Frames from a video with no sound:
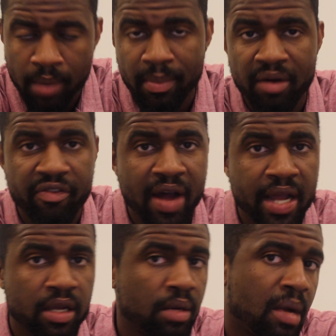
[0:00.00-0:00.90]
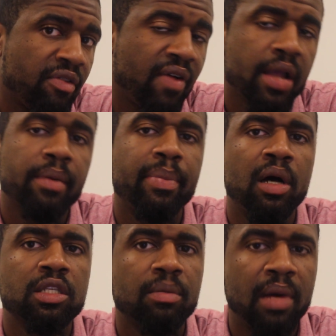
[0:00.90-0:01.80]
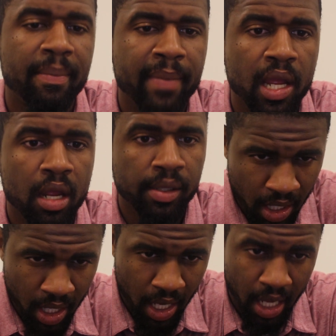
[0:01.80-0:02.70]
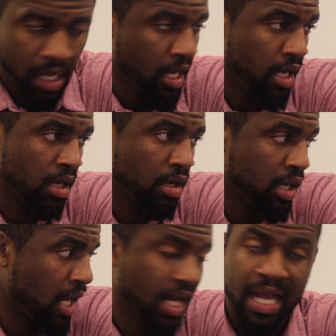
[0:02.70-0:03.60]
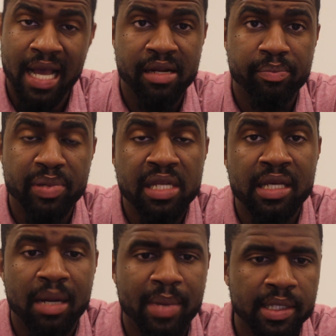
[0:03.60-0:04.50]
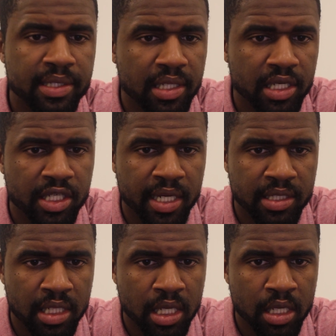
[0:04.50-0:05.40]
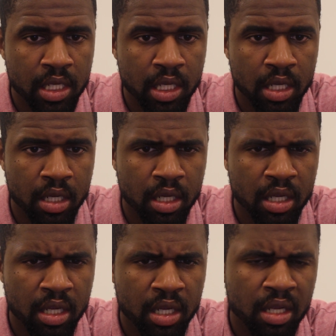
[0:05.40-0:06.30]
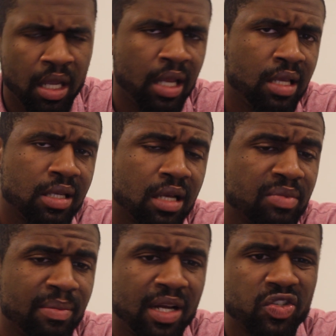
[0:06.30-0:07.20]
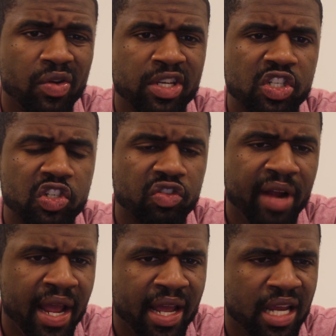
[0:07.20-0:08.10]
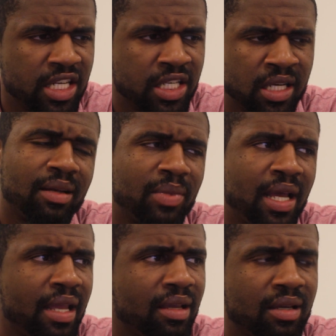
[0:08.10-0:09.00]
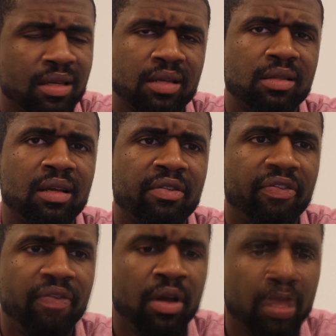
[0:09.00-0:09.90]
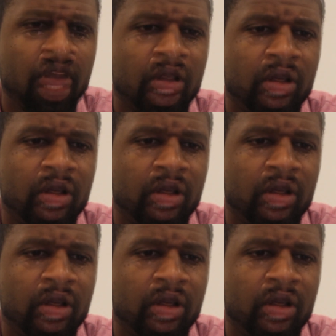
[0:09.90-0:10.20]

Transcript: my fire bars to my man, and I got a beat that I'm about to send to Jay-Z, and he tells me my joint is trash, I'm like, the fuck?